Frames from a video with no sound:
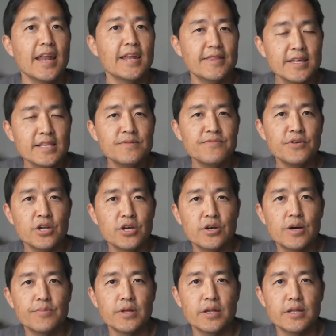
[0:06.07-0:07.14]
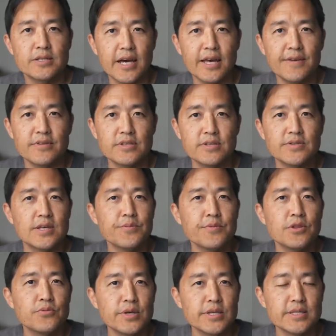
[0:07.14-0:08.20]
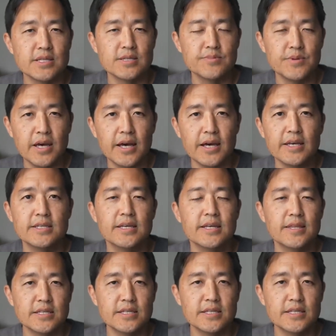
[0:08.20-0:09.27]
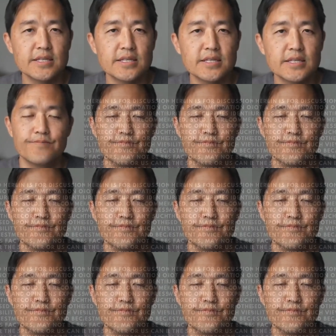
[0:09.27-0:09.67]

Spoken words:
And in this video, I'm going to dive into some of the reasons behind this big move.